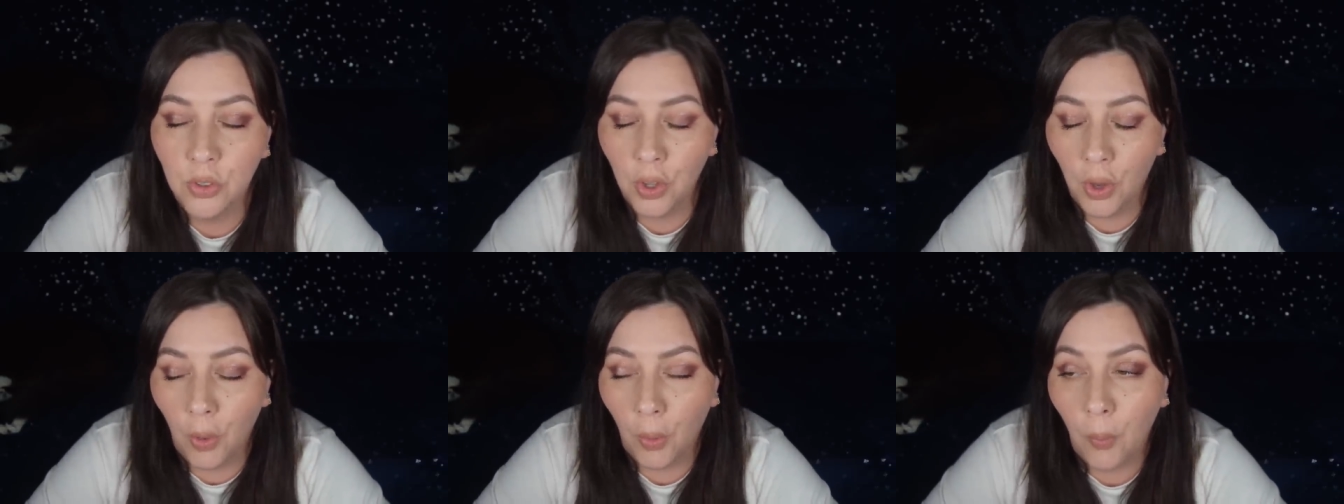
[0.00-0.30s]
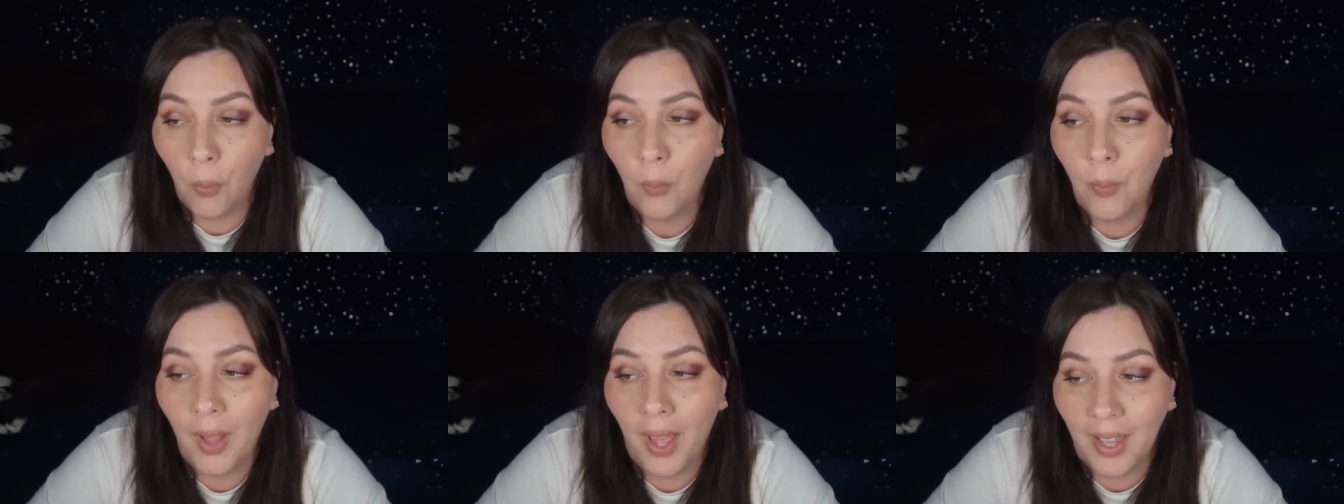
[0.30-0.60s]

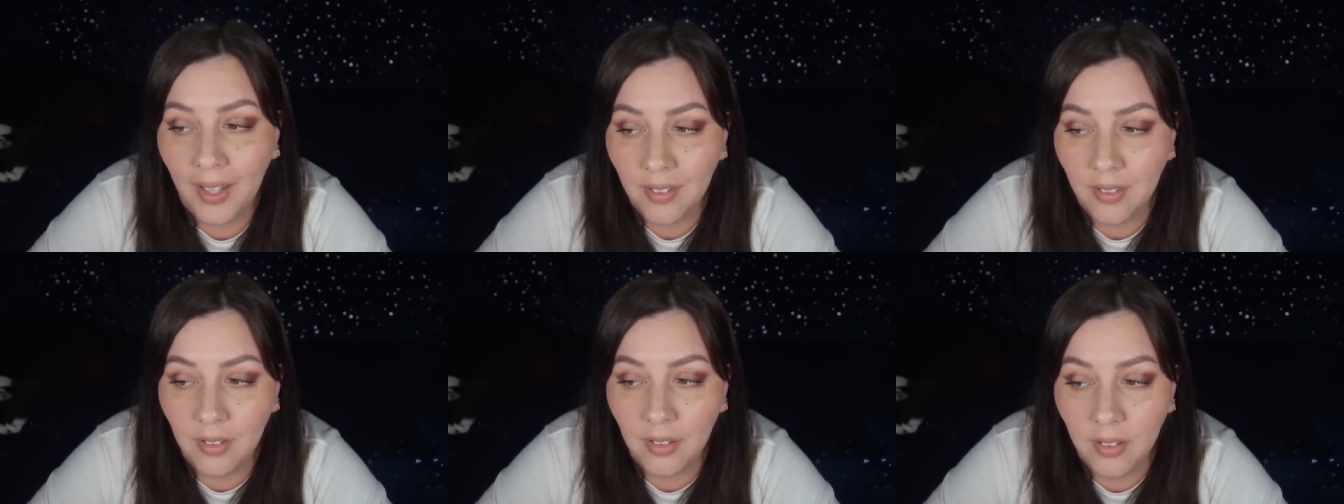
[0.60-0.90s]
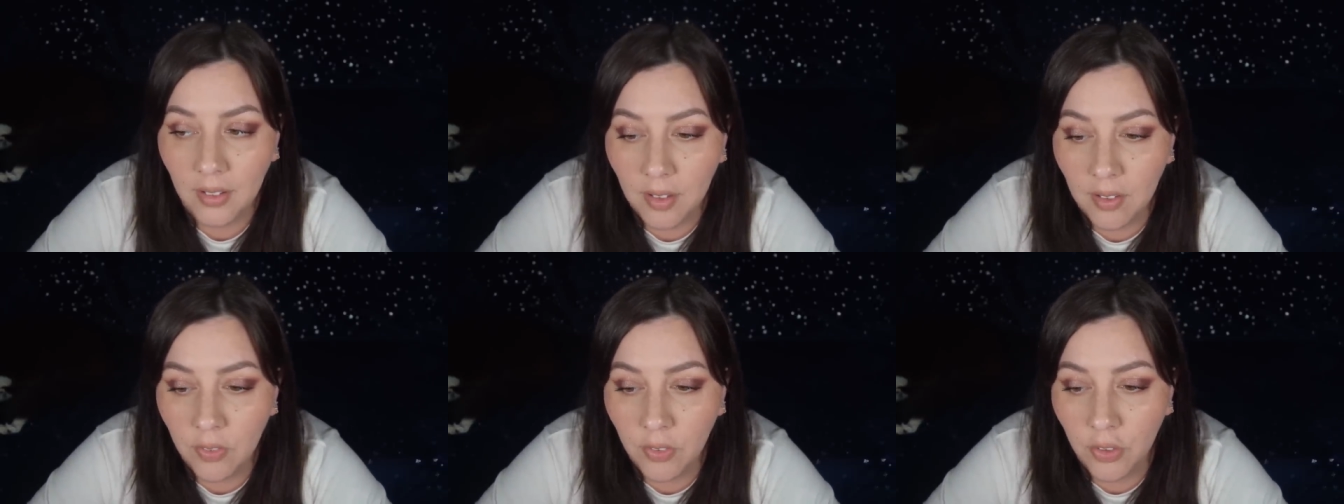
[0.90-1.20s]
go and
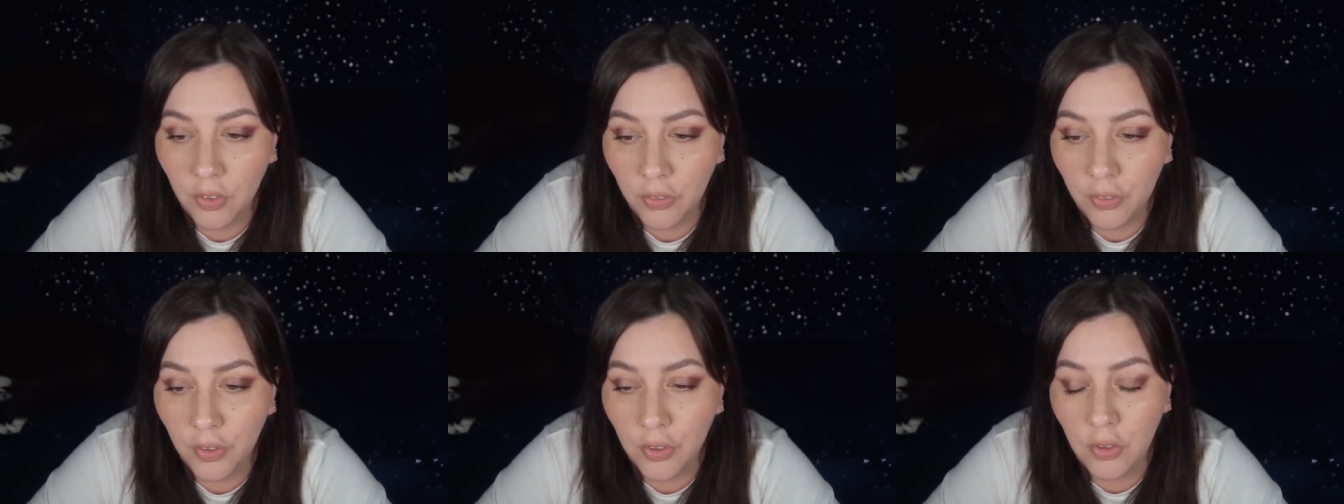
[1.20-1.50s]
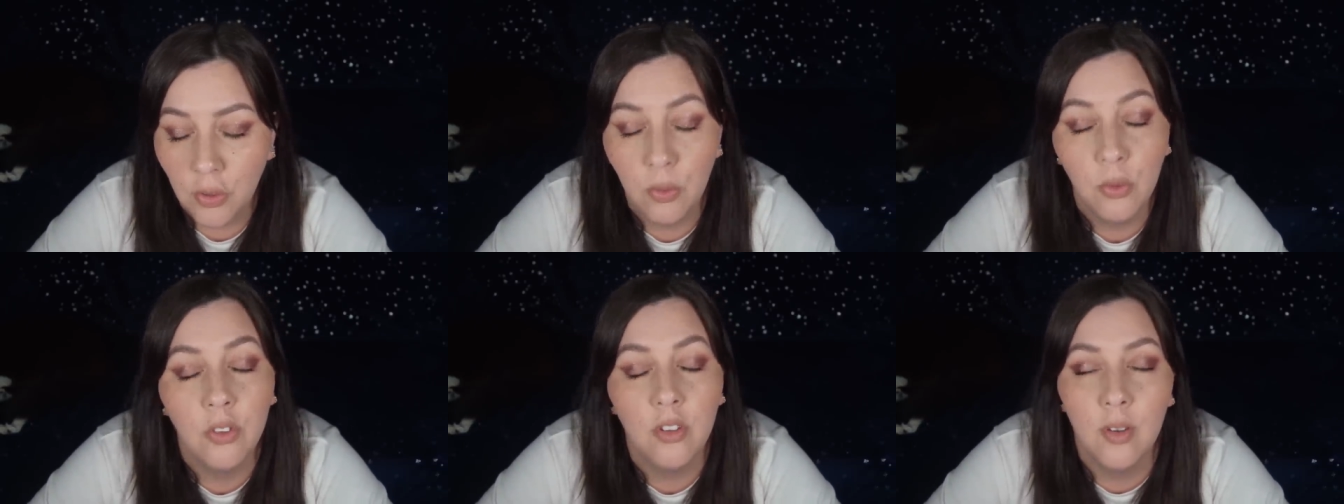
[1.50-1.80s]
deliver the
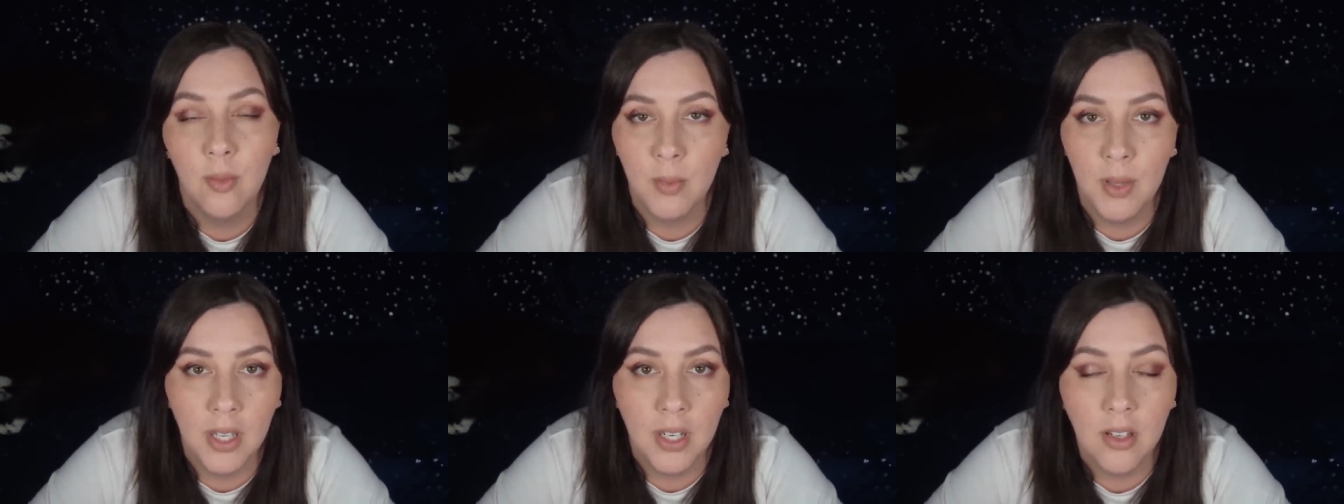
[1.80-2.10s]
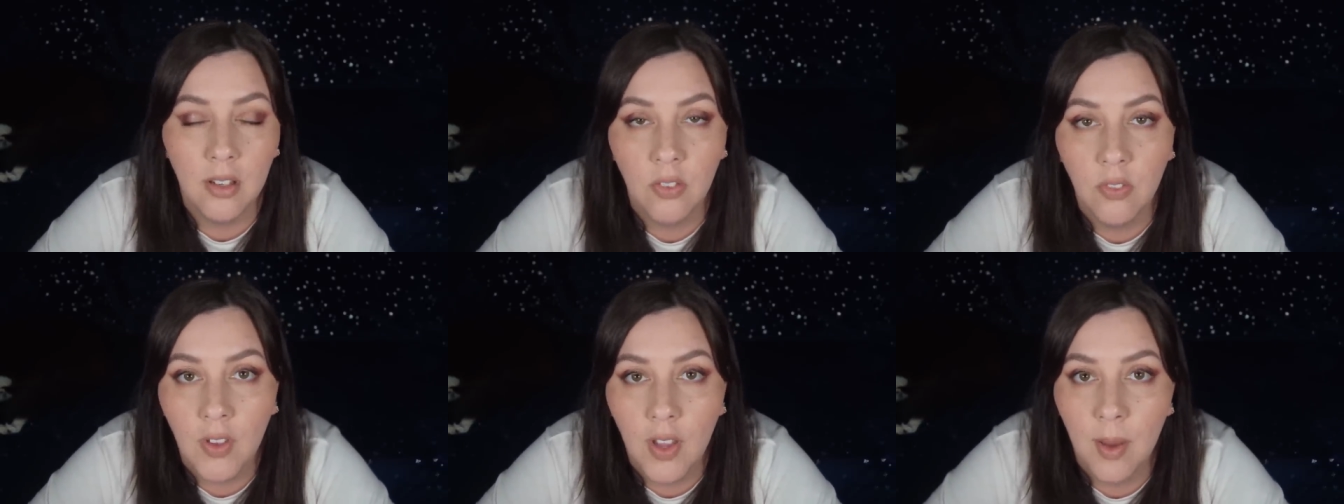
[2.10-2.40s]
news to
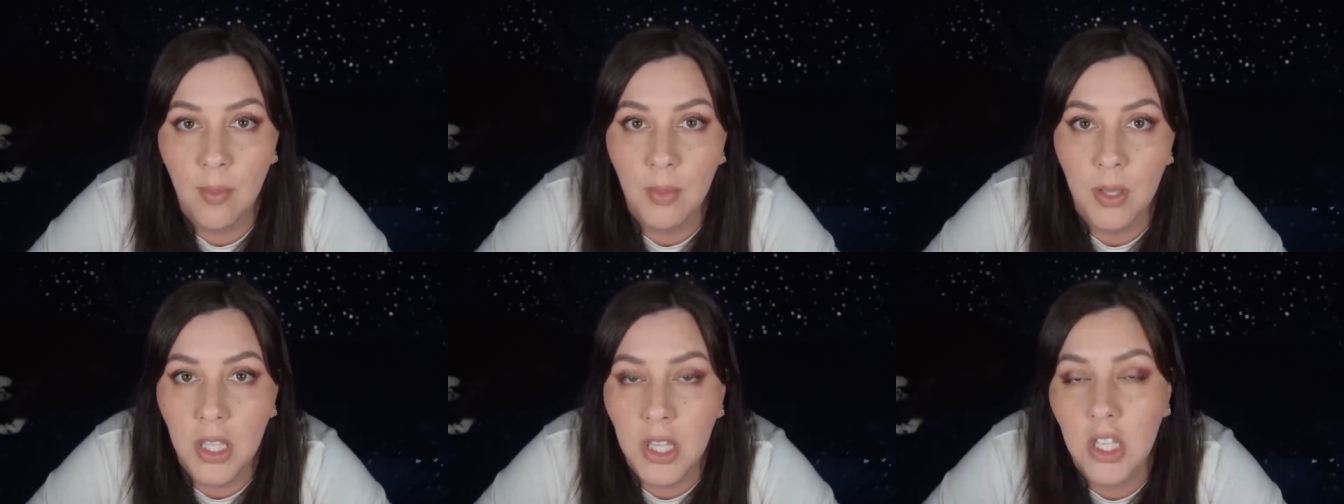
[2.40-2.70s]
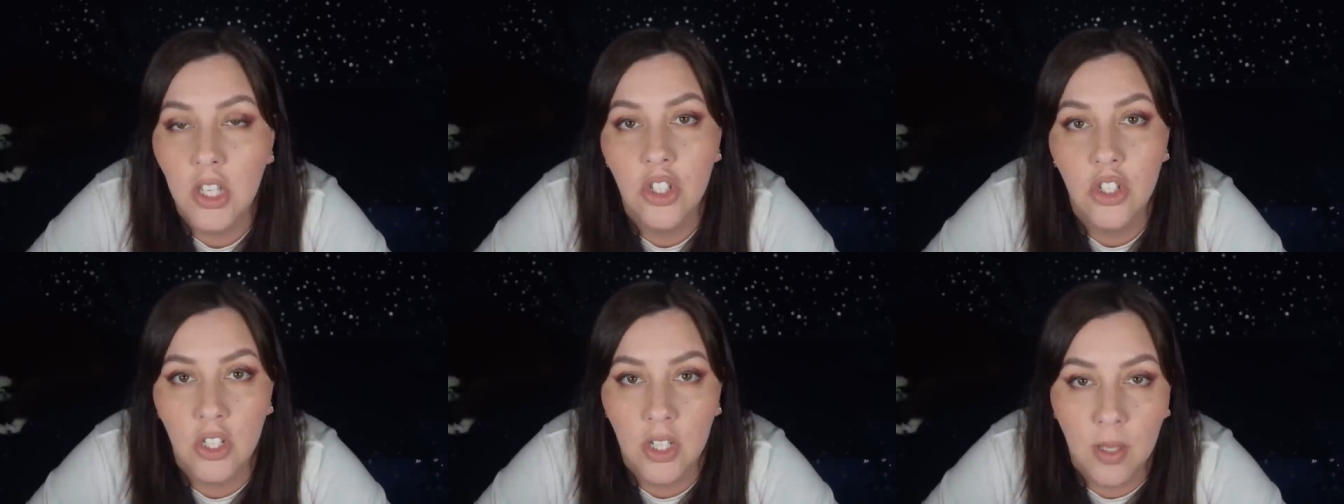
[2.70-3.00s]
Mandy's family
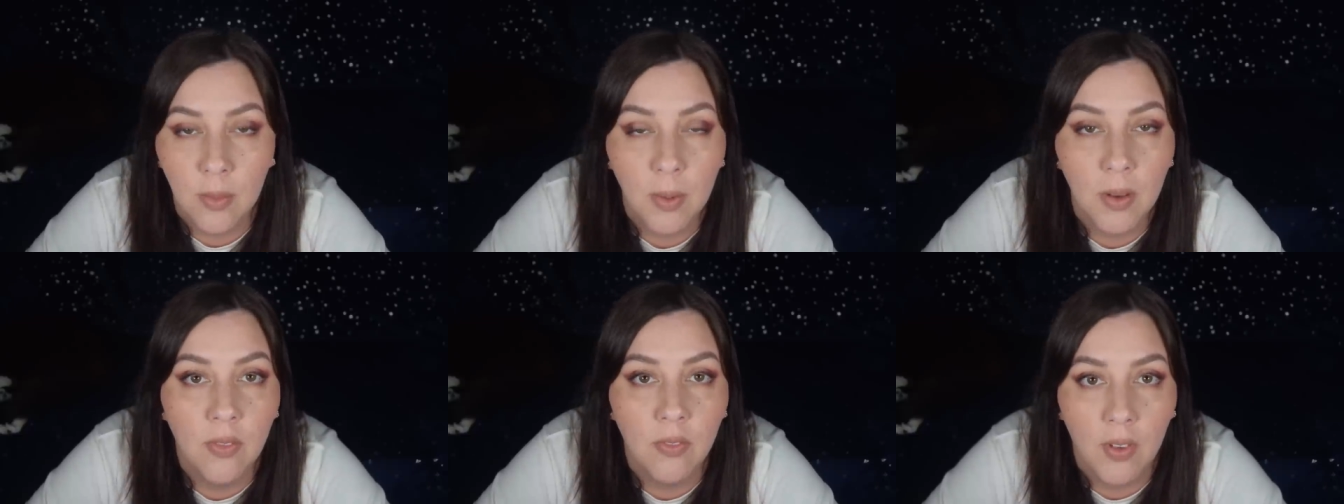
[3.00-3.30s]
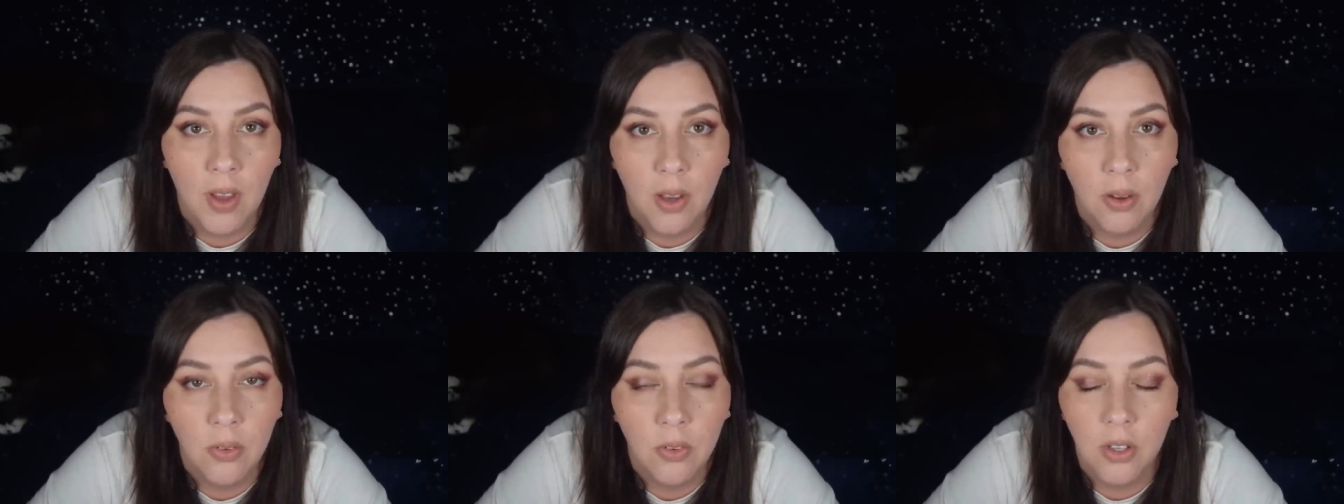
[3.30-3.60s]
that she had been
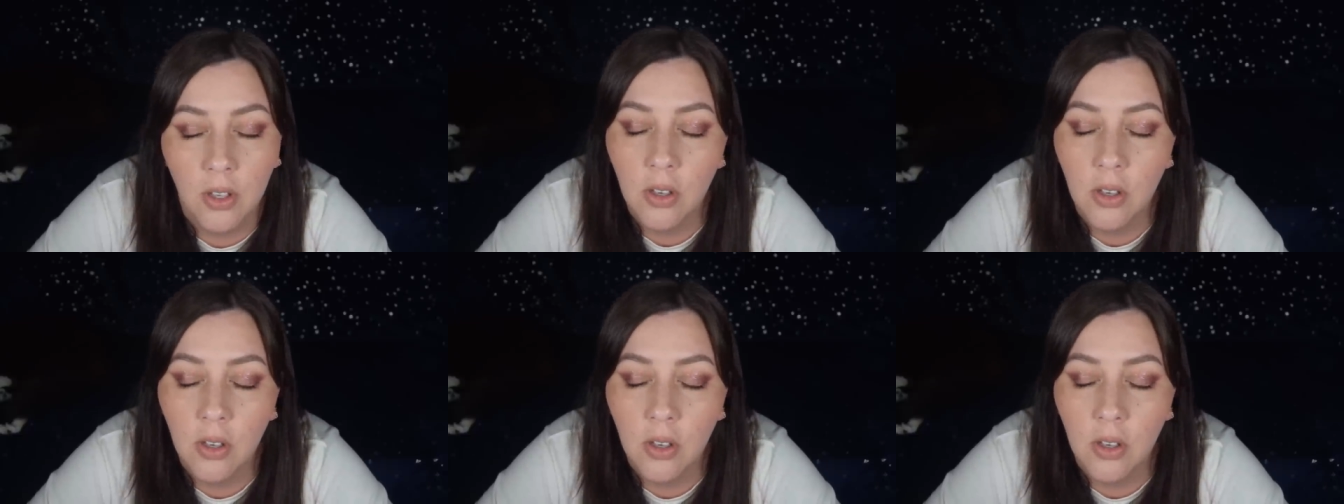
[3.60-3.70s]
found.